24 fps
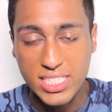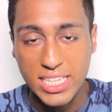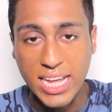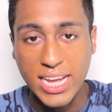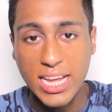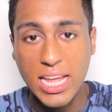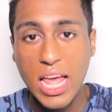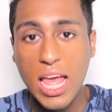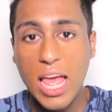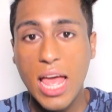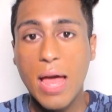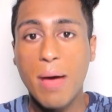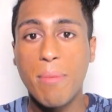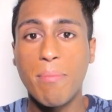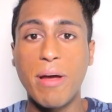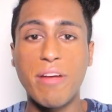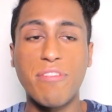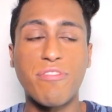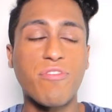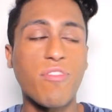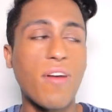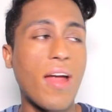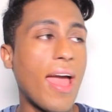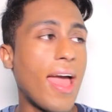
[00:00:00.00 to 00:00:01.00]
Like my
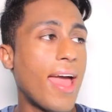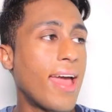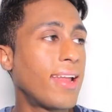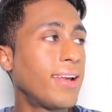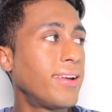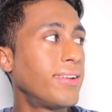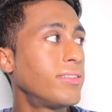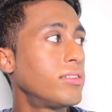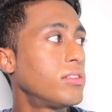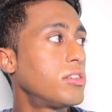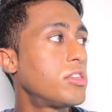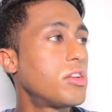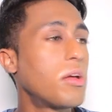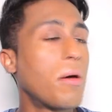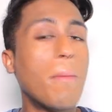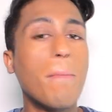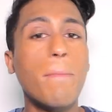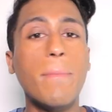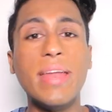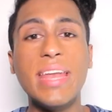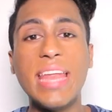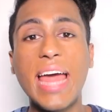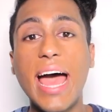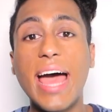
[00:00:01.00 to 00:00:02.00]
friend
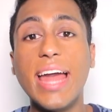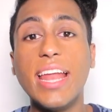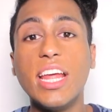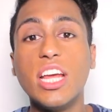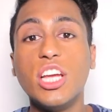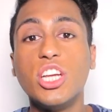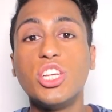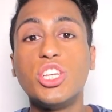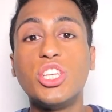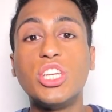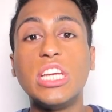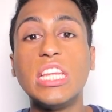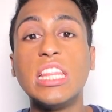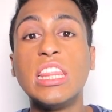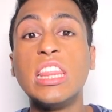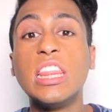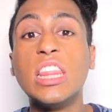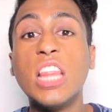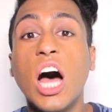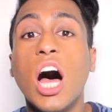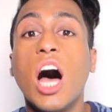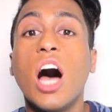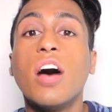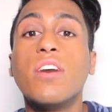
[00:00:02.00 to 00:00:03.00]
Minette, she
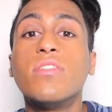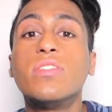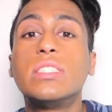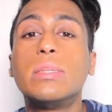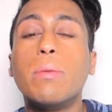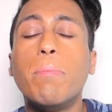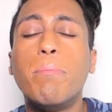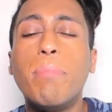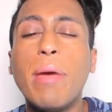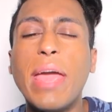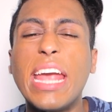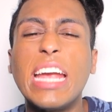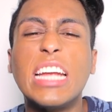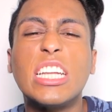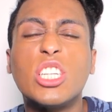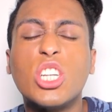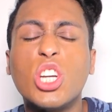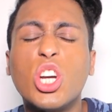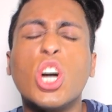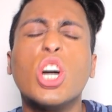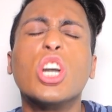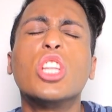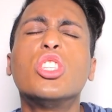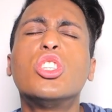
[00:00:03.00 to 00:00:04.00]
loves
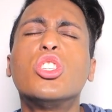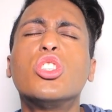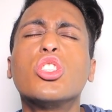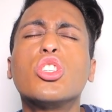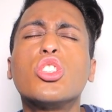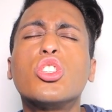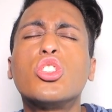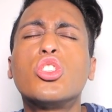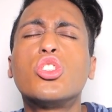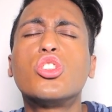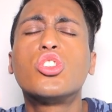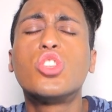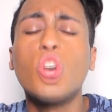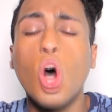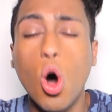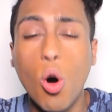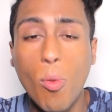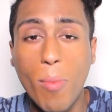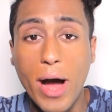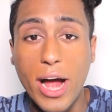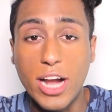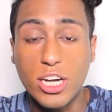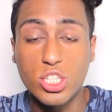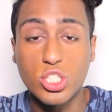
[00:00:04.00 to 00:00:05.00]
baked goods so
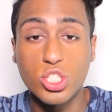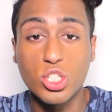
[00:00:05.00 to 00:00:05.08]
much.